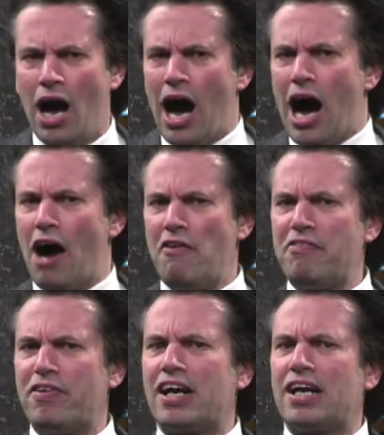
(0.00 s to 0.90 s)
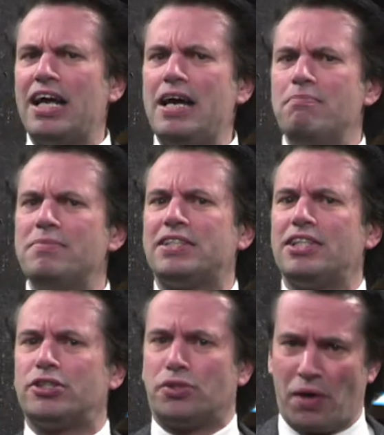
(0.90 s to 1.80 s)
However, I claim that the
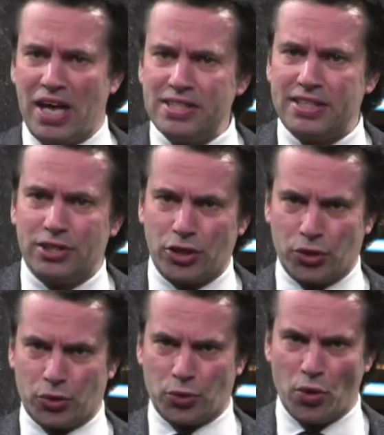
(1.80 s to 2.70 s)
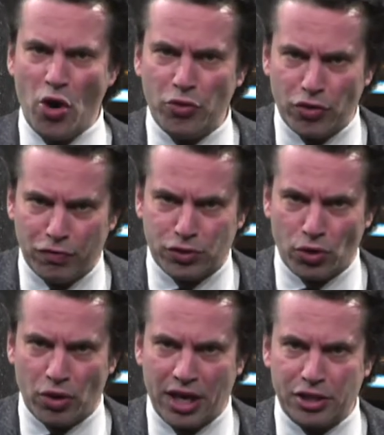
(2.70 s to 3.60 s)
trend in the growth of
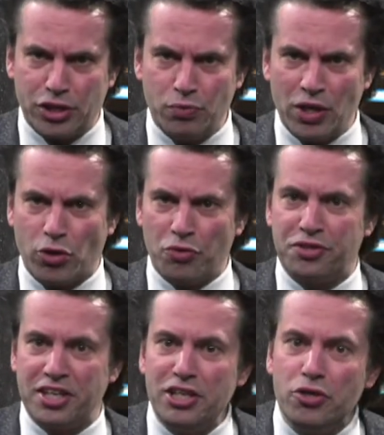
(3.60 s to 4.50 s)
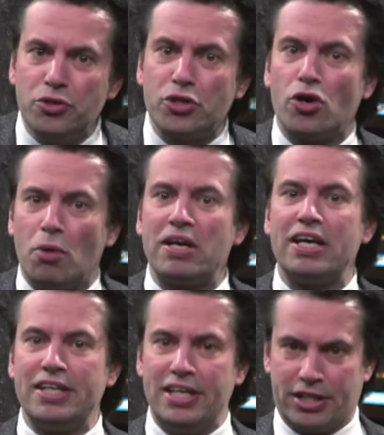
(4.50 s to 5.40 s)
solar energy will continue the coming
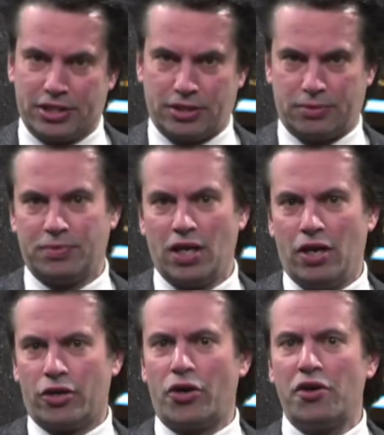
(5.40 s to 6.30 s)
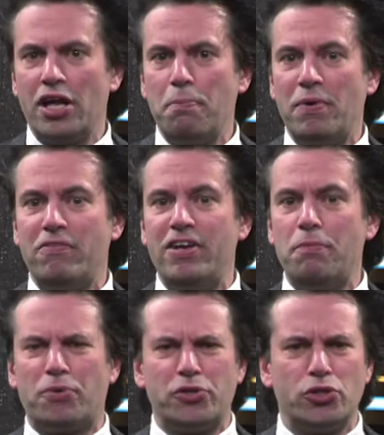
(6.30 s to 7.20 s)
years. Currently,
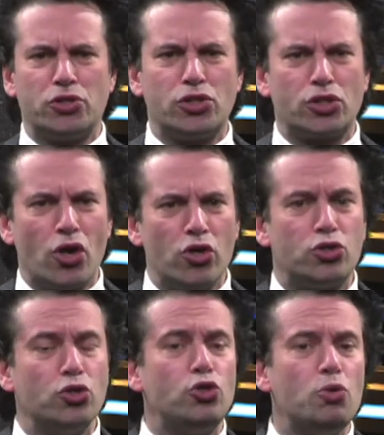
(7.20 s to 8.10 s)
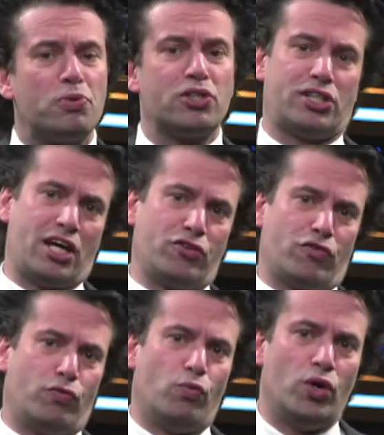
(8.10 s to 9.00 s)
PV produces close to 2%
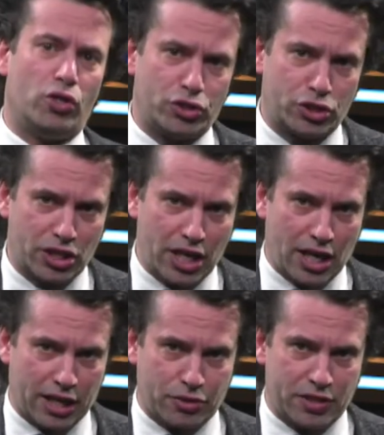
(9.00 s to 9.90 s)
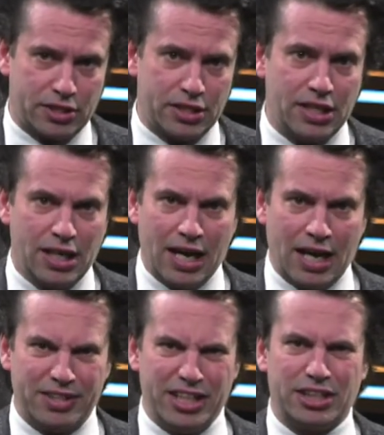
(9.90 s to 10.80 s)
of the world's electricity,
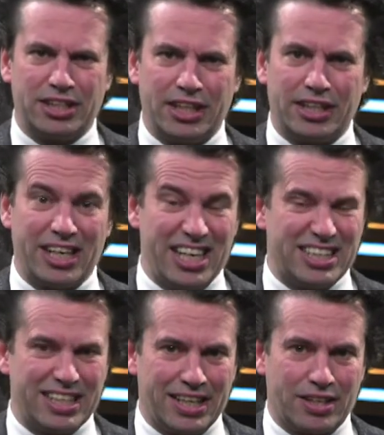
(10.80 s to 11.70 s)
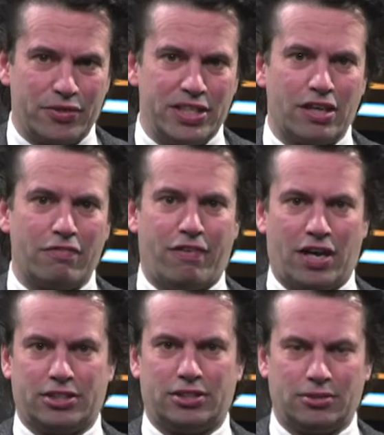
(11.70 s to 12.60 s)
and this share is increasing
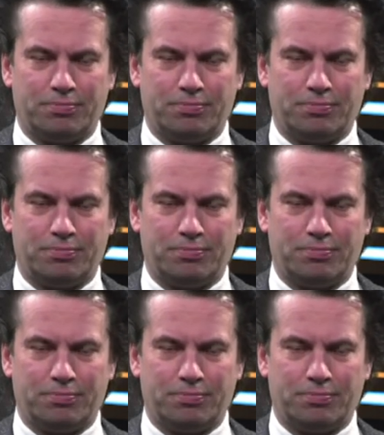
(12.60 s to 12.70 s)
fast.